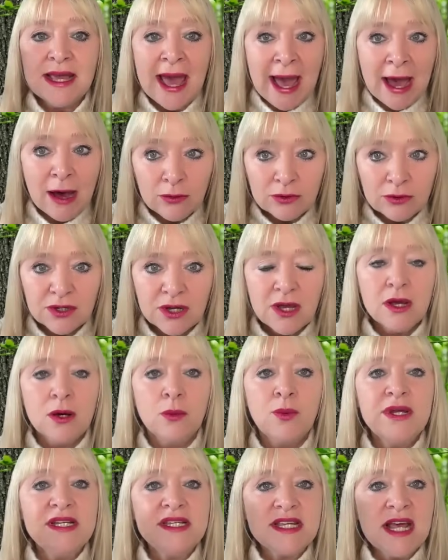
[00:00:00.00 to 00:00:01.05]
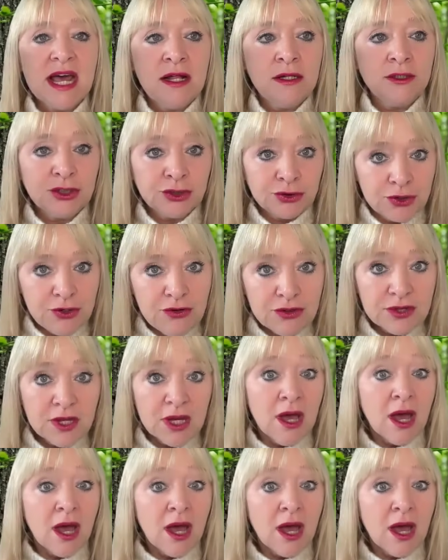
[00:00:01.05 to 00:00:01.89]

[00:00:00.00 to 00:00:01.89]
out, we tell truth,